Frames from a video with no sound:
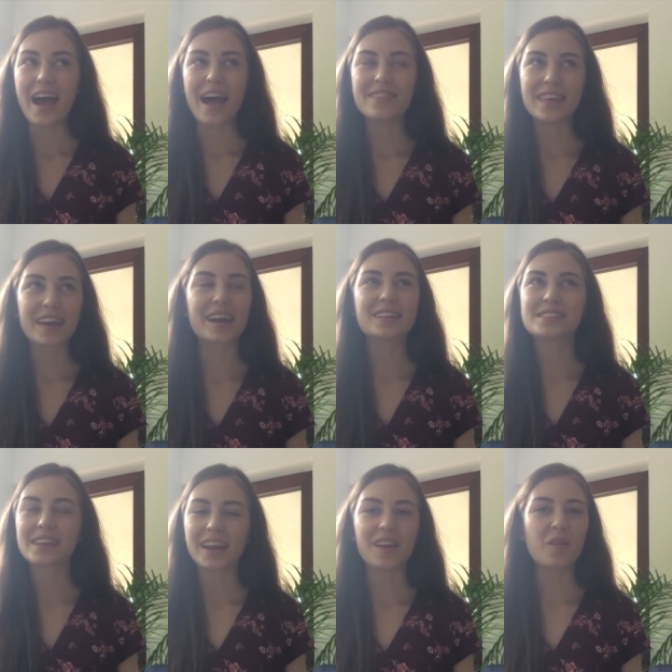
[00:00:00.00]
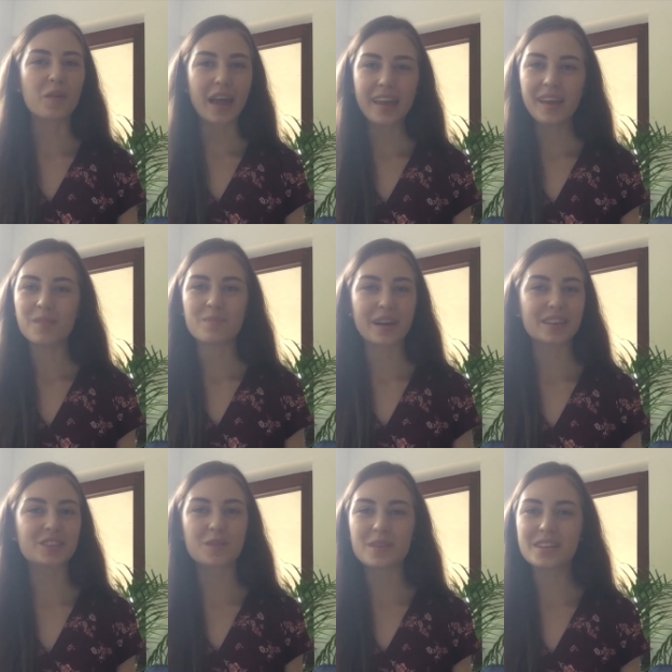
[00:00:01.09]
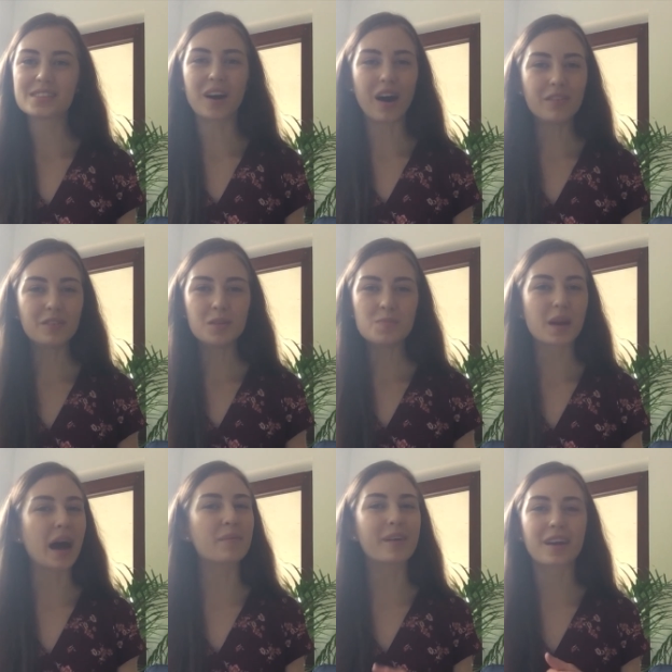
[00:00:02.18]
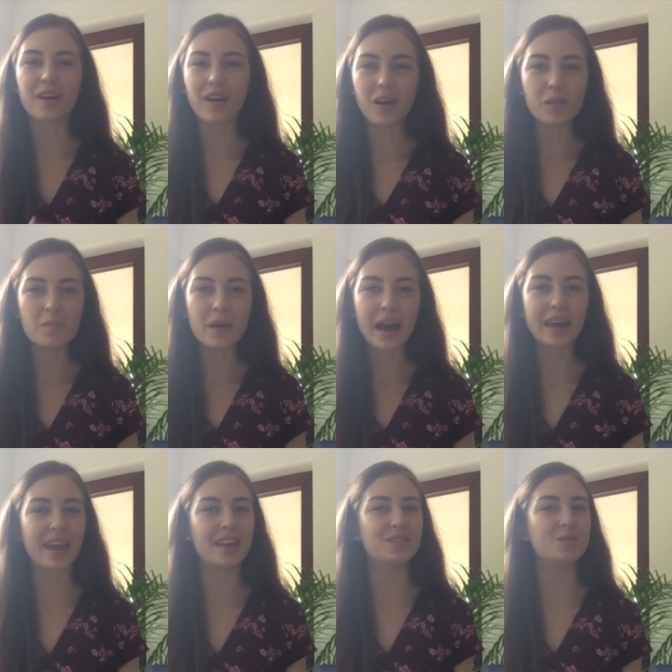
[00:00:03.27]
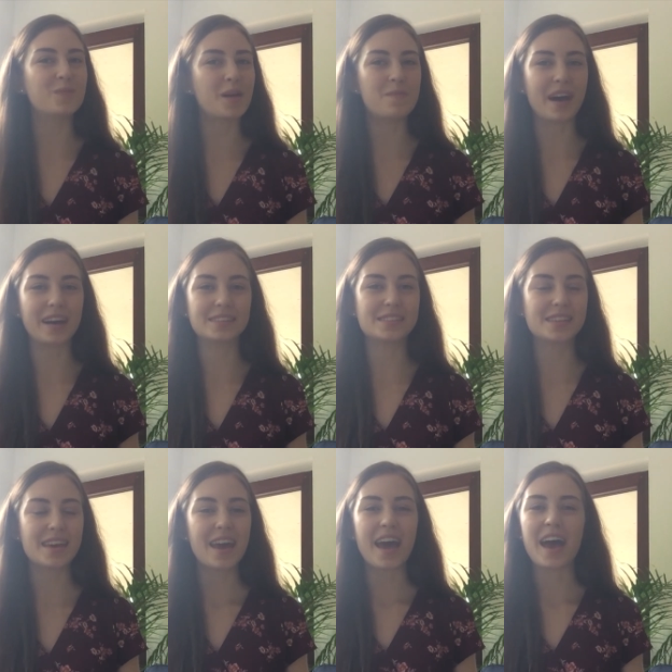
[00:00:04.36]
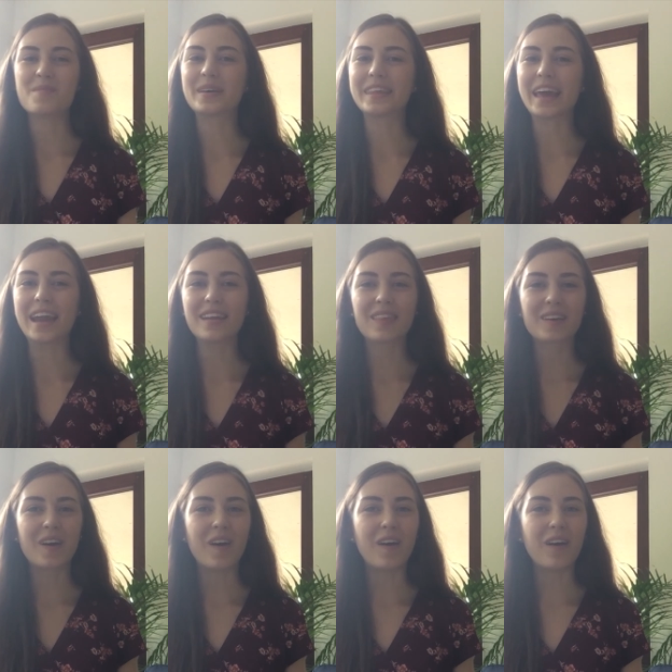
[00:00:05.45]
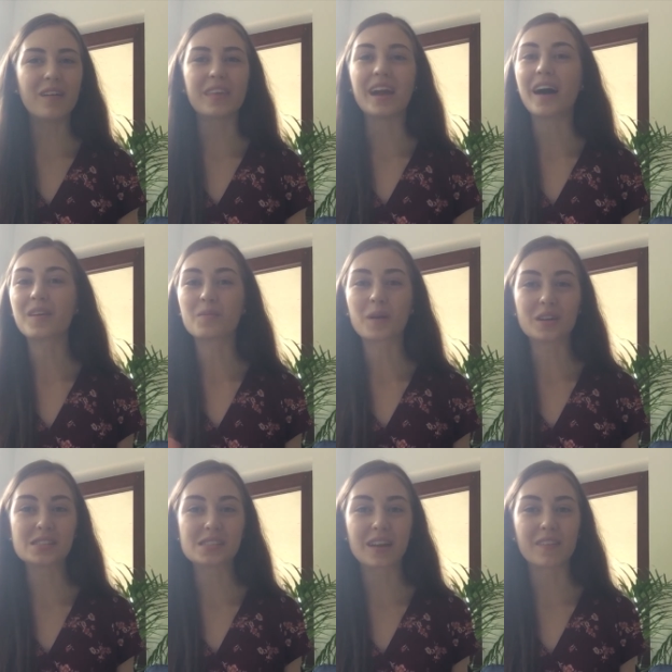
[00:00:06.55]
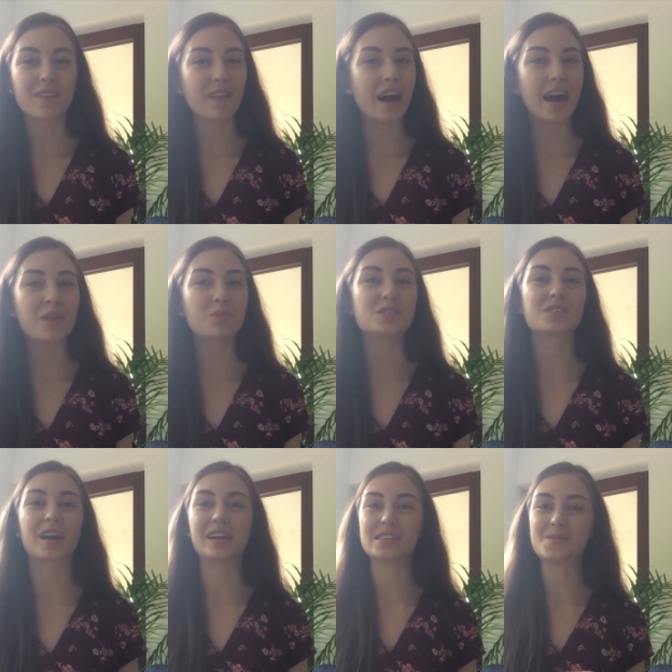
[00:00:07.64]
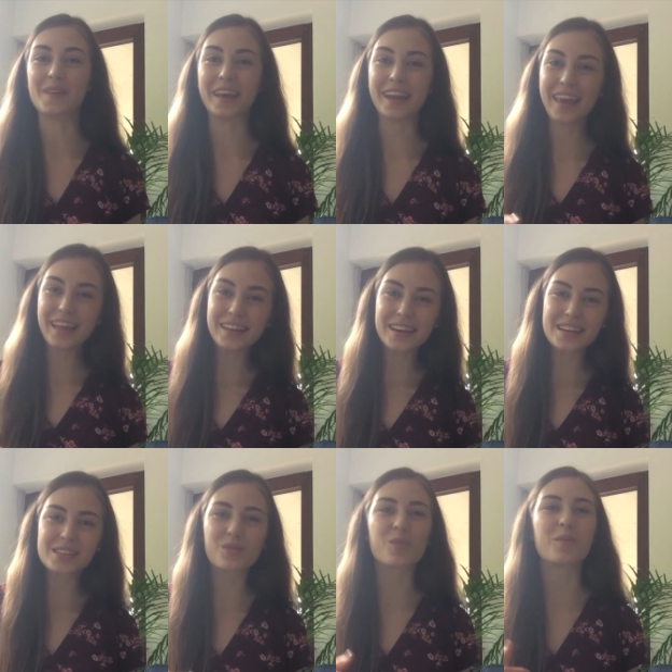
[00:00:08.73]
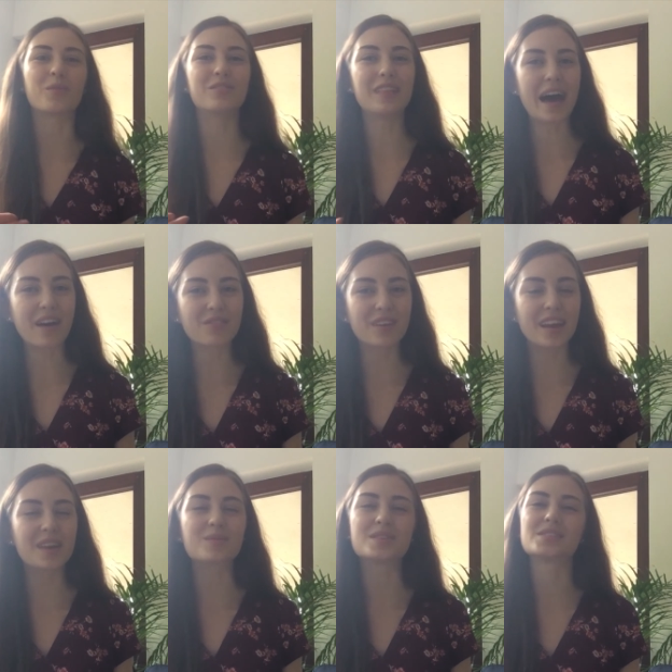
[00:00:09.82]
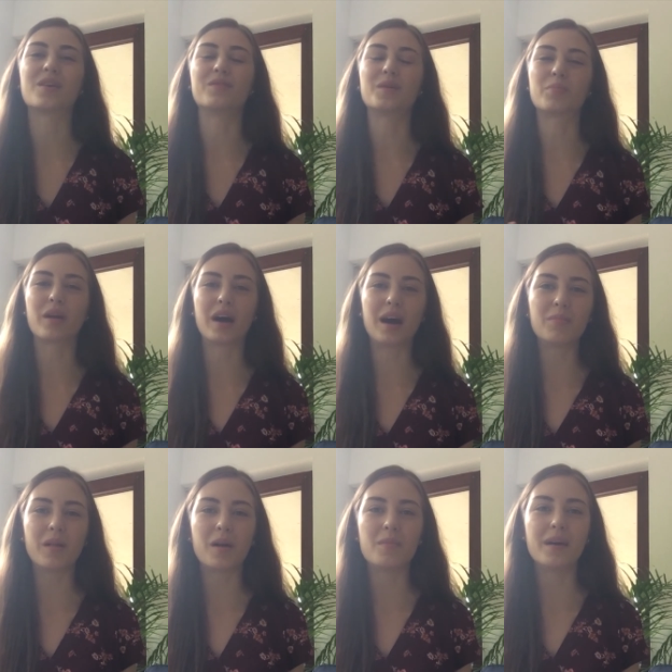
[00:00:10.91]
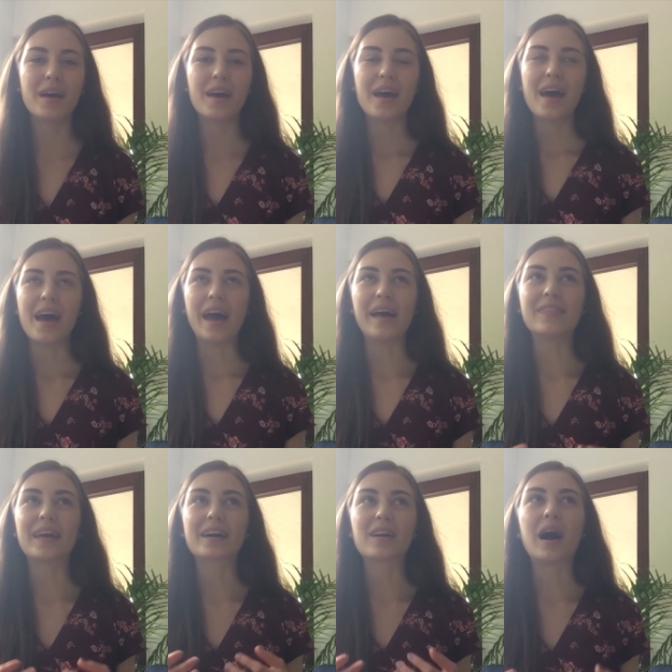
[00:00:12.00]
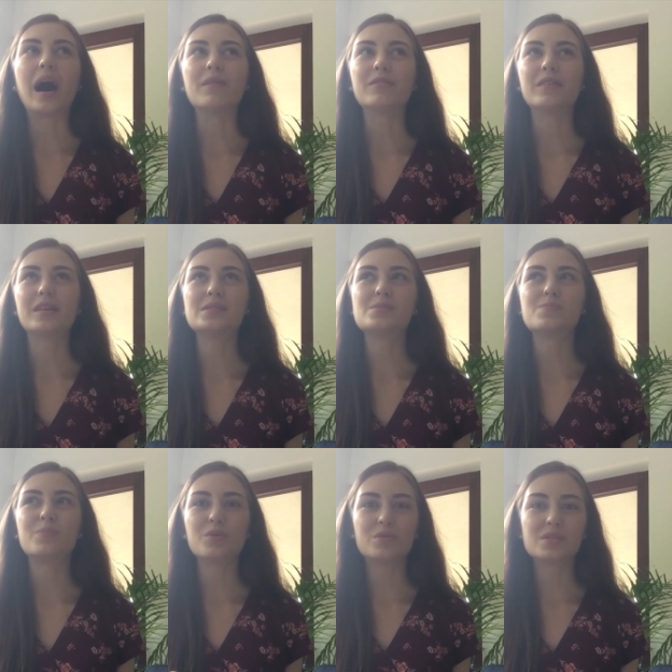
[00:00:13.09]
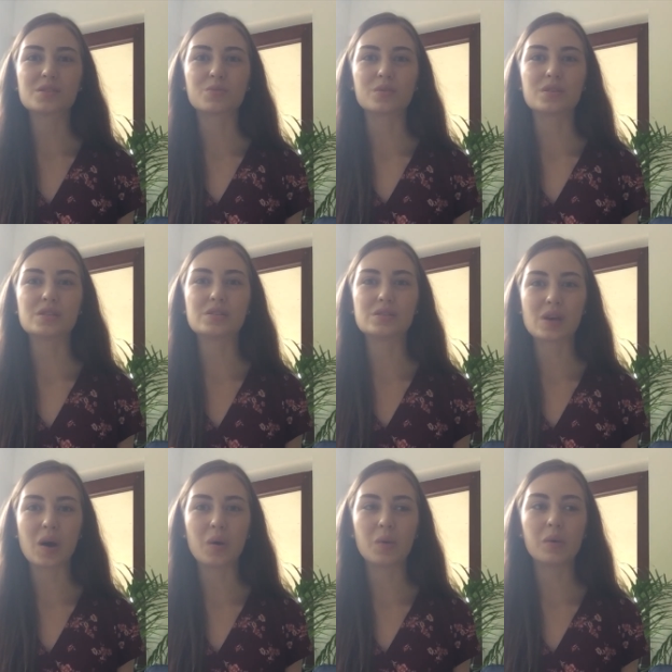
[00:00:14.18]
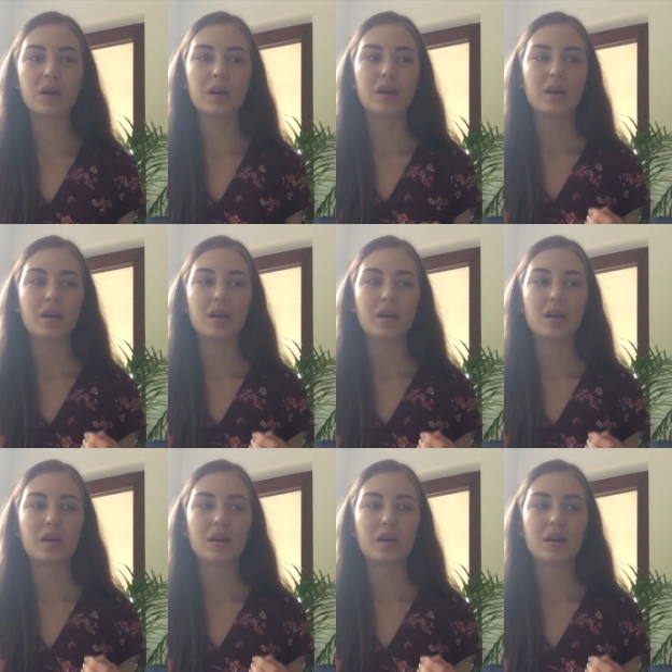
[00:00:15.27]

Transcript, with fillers: And then I decided, okay, my German is awful, but I'm gonna call them back and do my best. And by the end of the call, the other person on the line was trying to speak in English and we were both laughing and we solved the problem. And that confidence boost was so